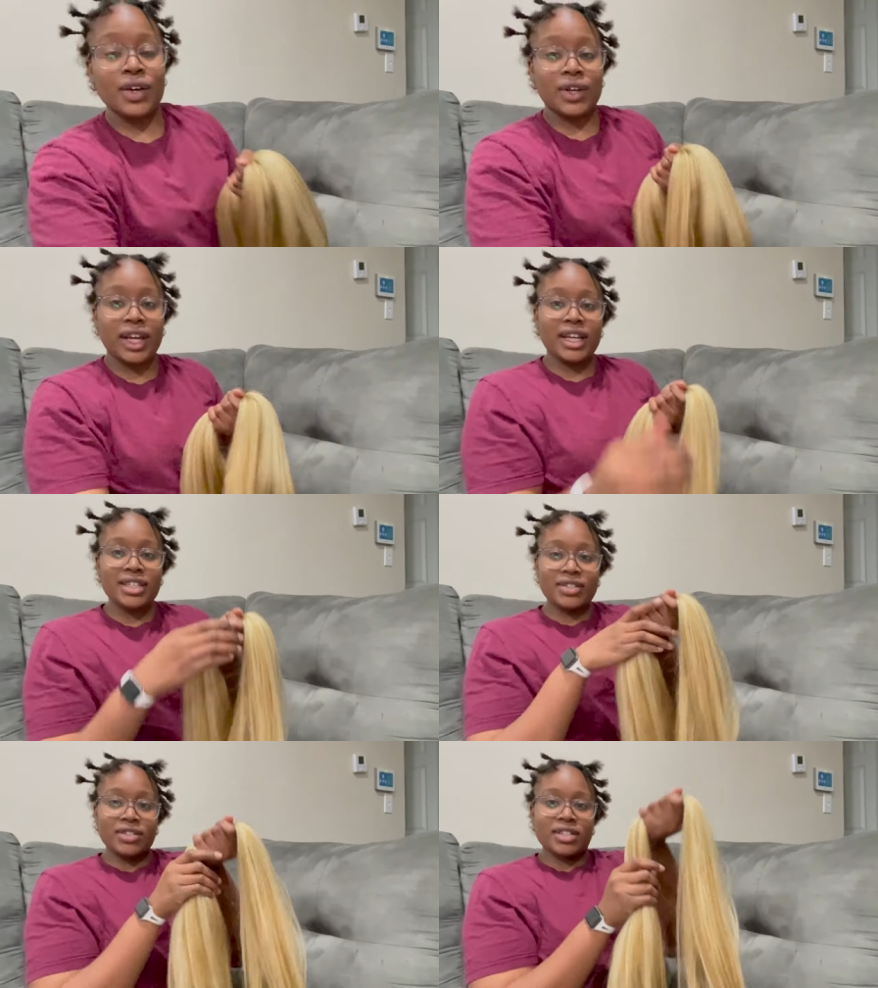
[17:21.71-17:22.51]
Okay,
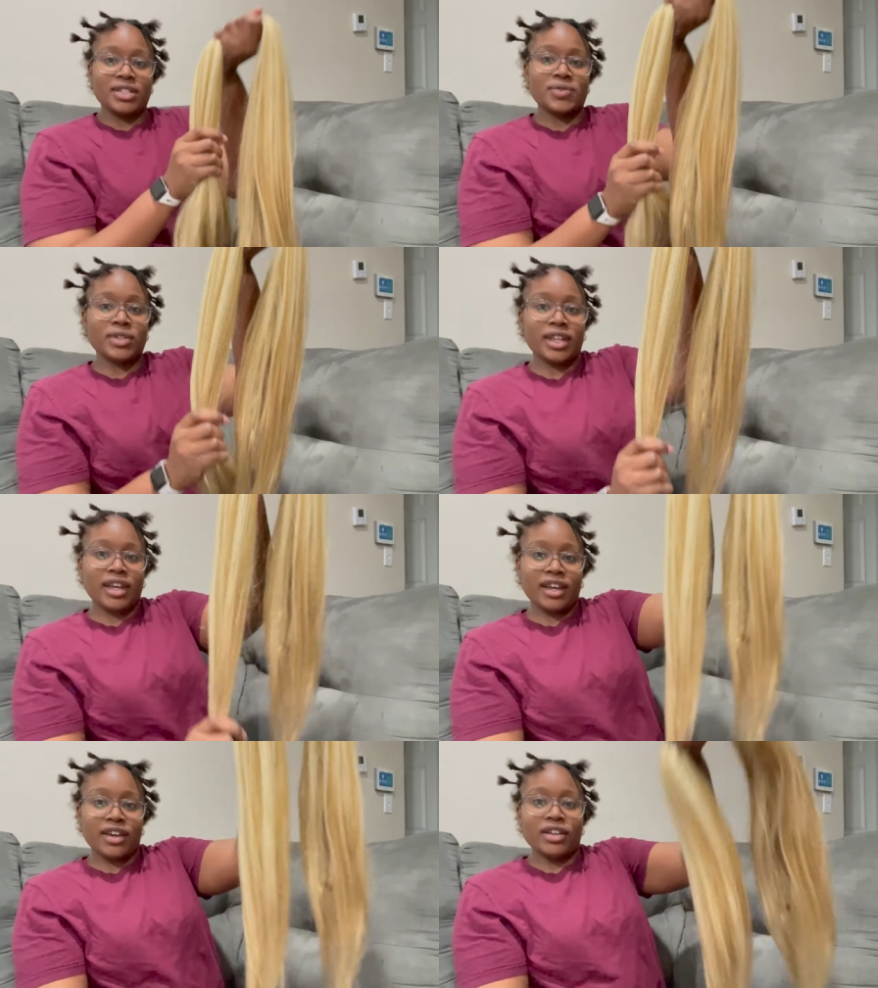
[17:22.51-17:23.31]
so this is what the
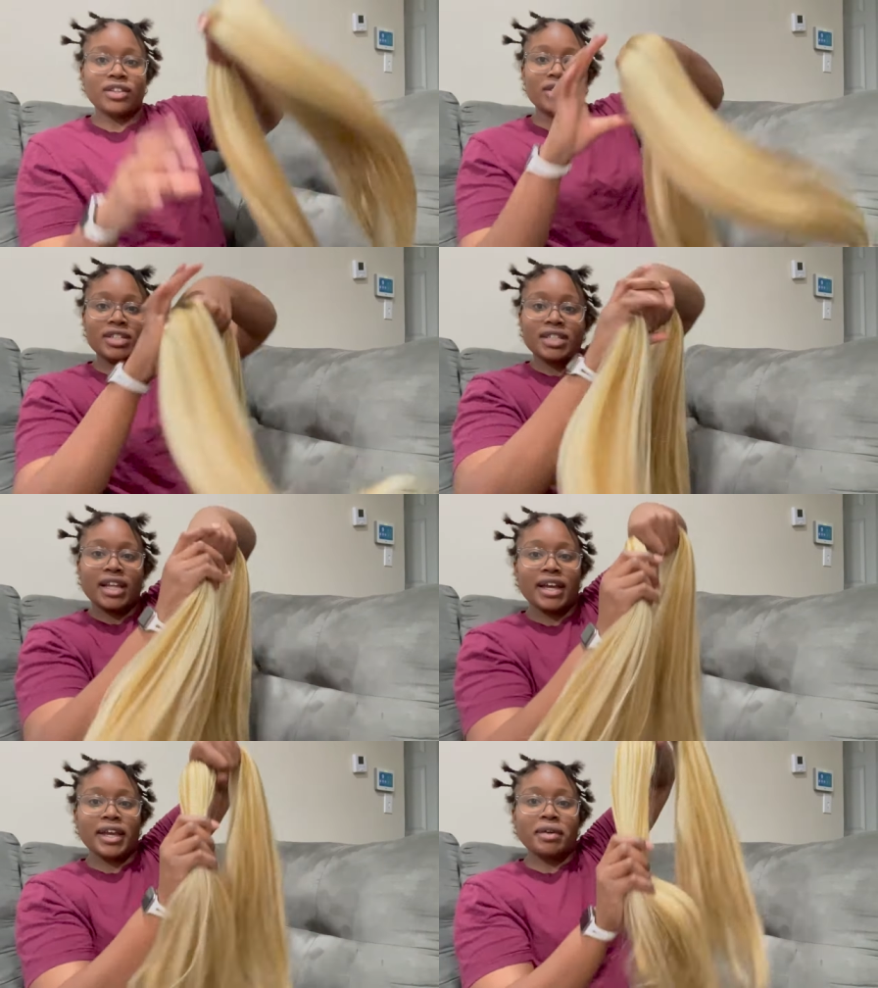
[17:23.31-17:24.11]
hair looks
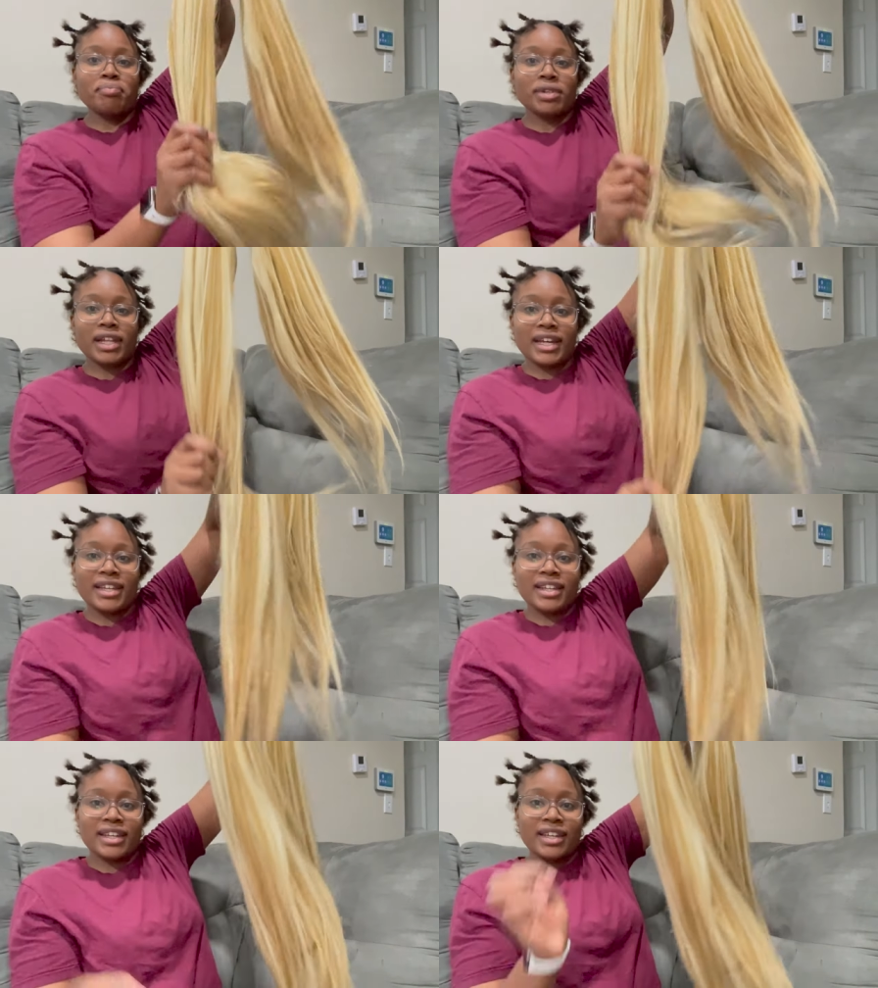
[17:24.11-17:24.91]
like
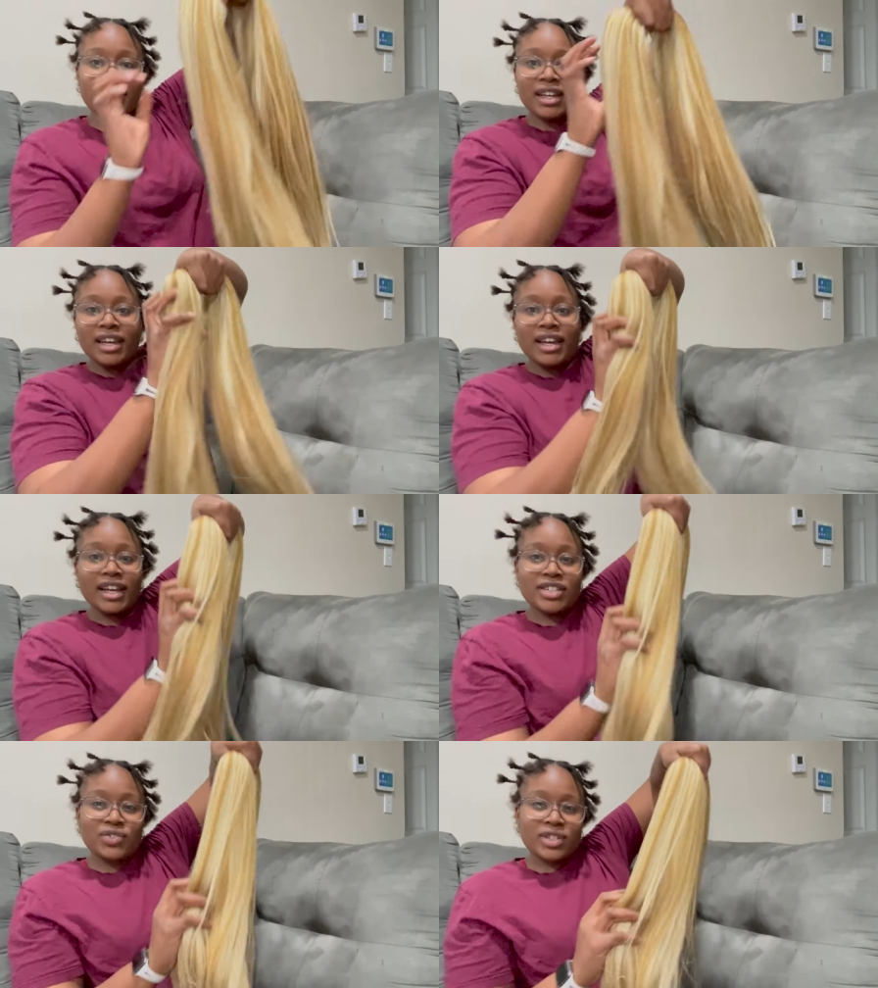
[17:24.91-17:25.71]
blended.
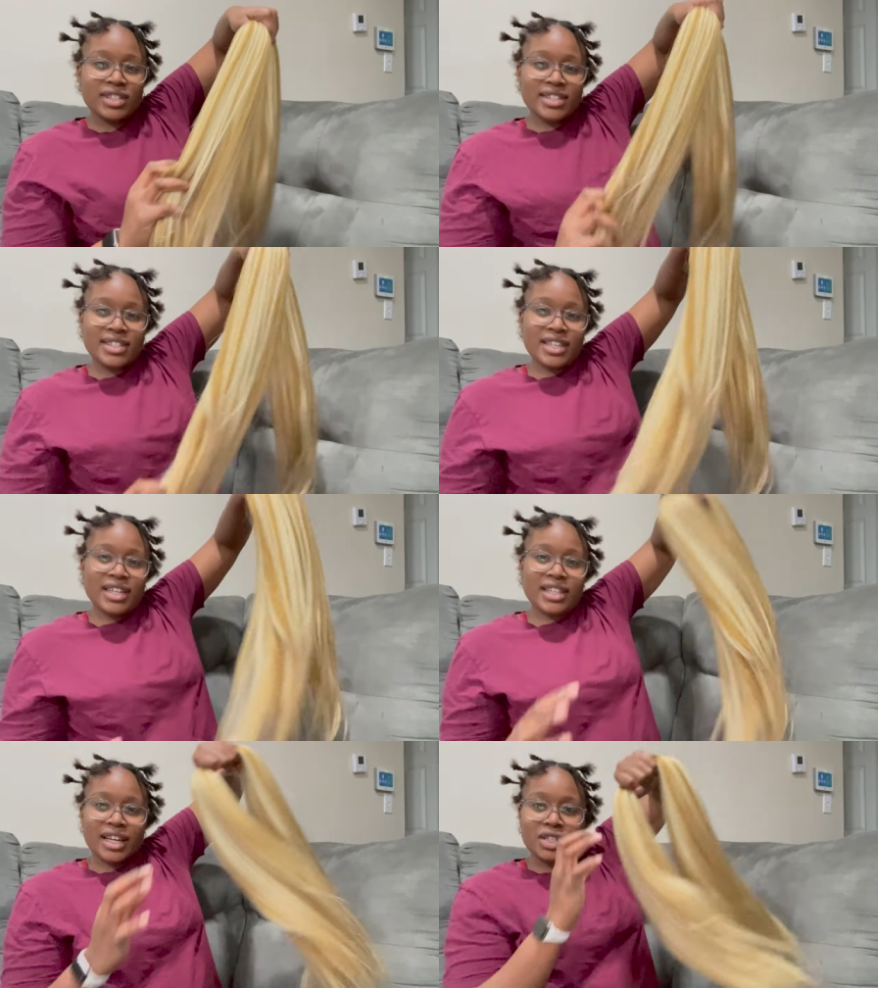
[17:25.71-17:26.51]
As you can see,
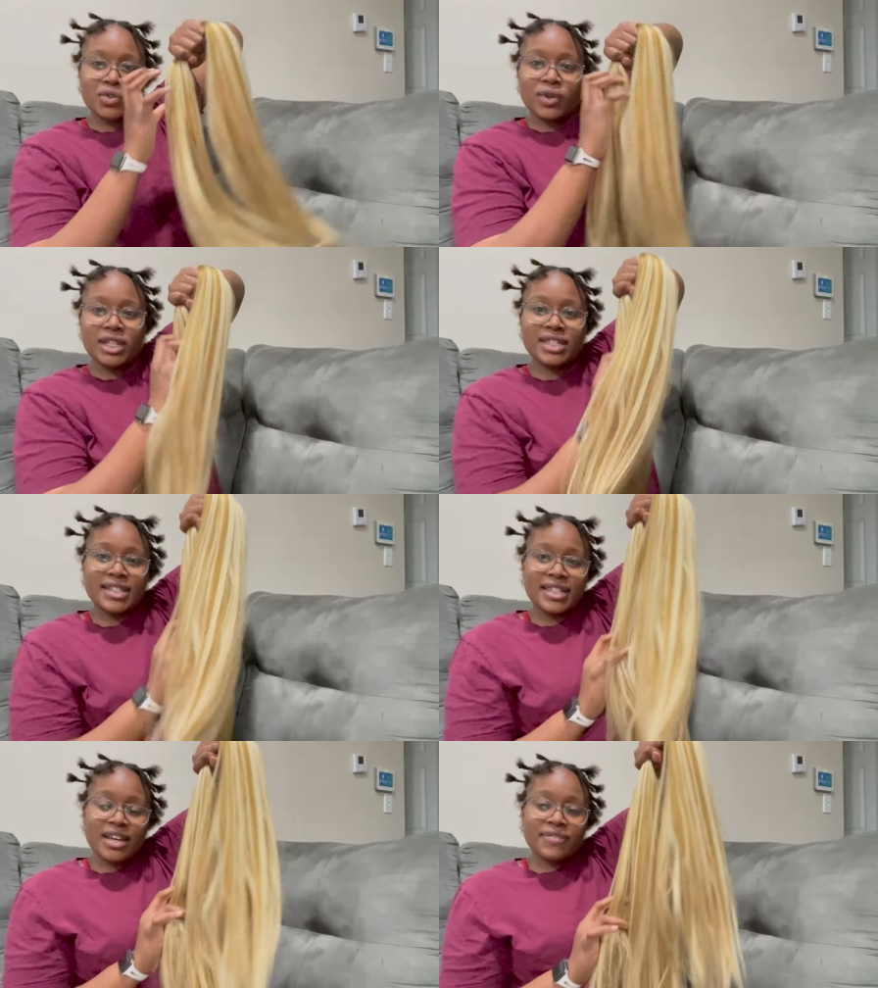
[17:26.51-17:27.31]
that
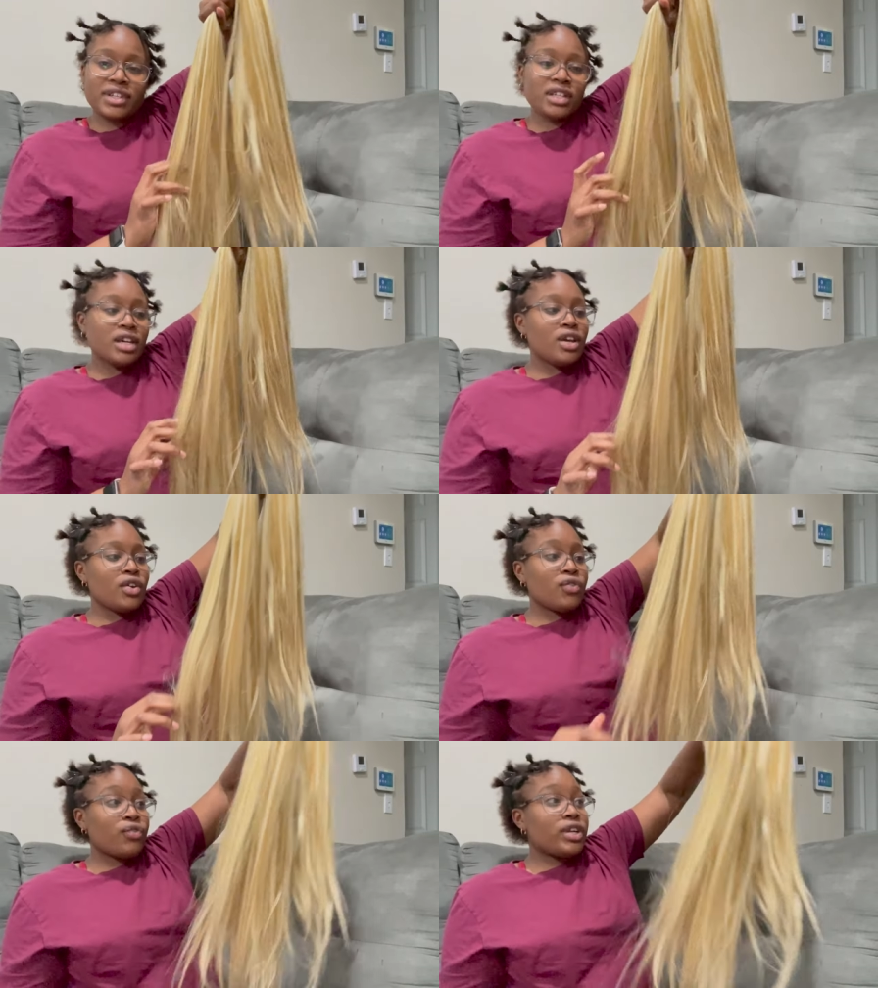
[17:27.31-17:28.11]
27
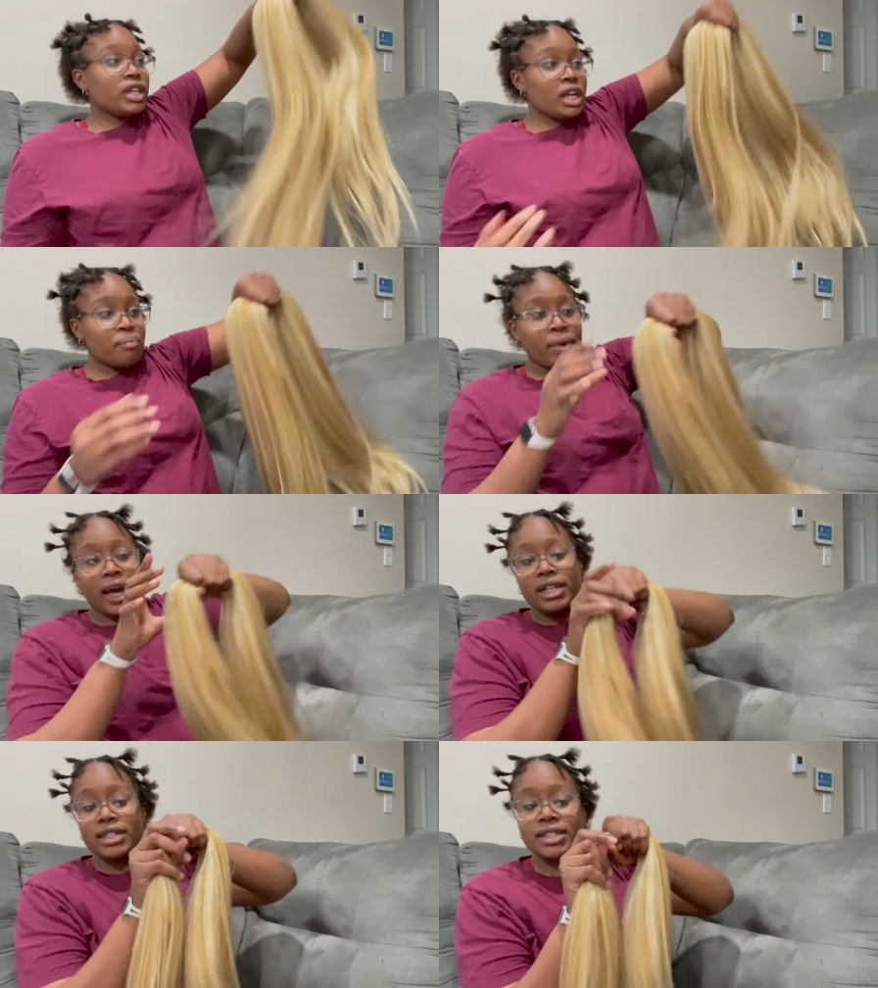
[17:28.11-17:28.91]
really
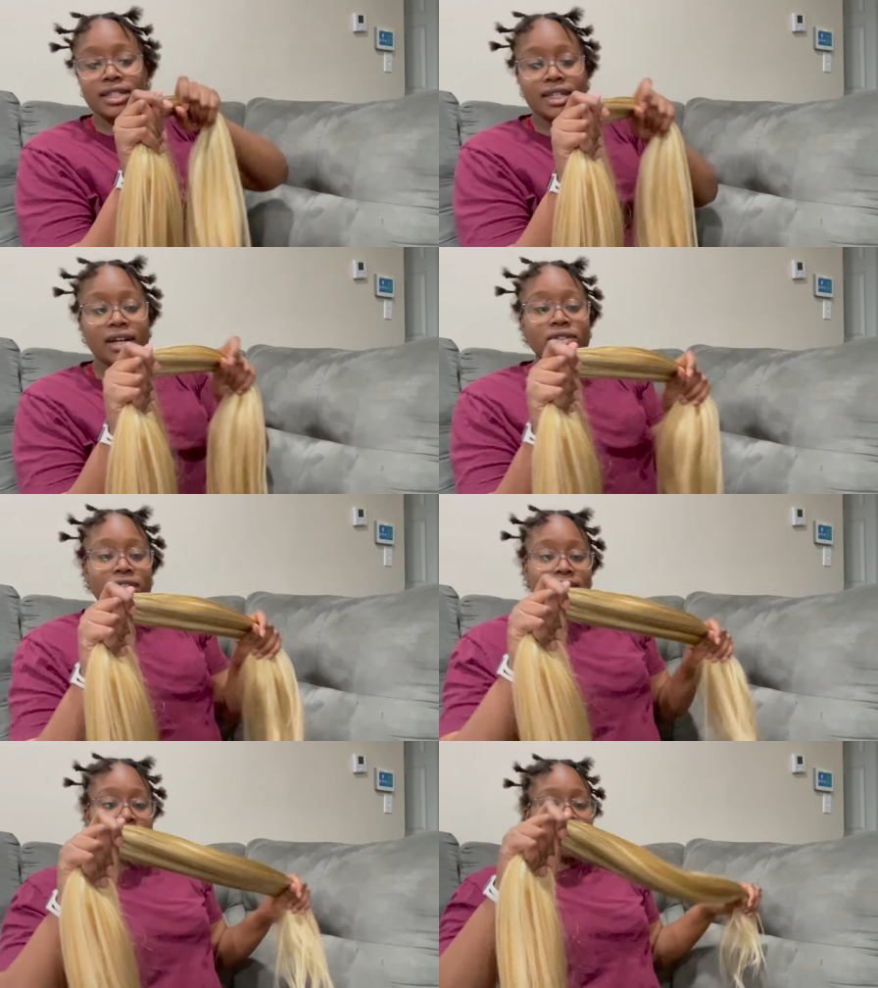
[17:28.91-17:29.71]
balances out the
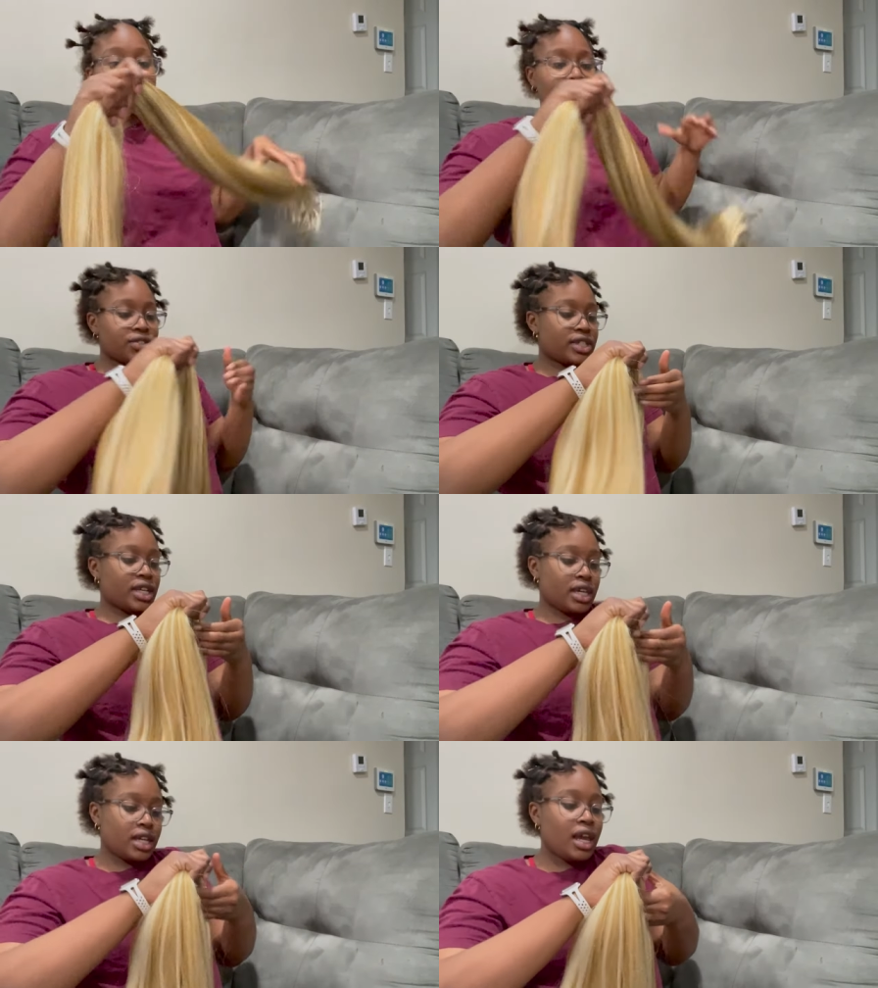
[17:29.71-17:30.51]

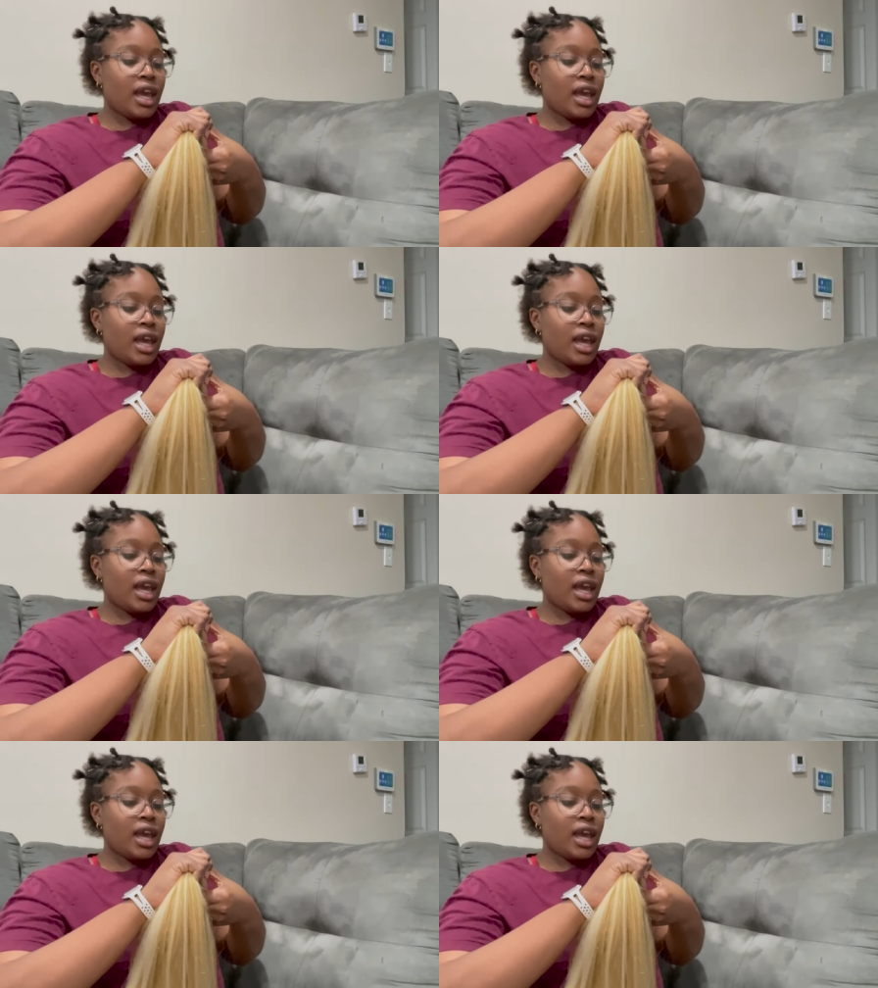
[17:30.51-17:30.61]
613.